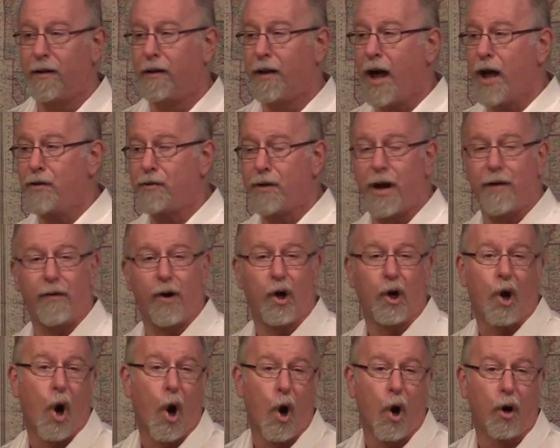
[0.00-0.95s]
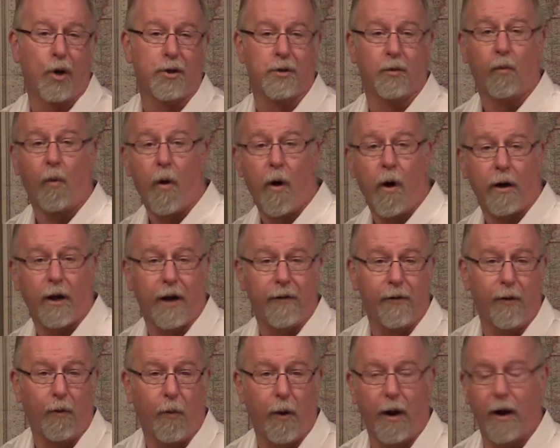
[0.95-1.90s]
not drive our cars and walk
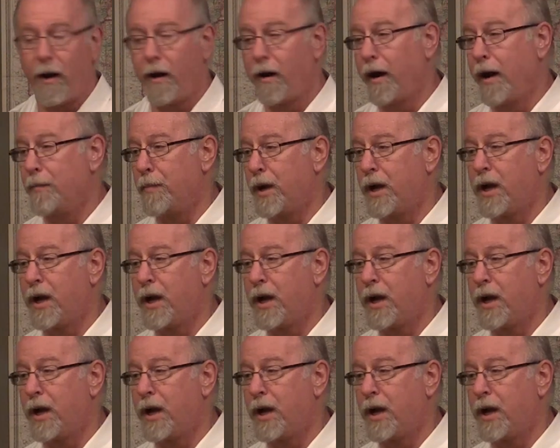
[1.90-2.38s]
everywhere and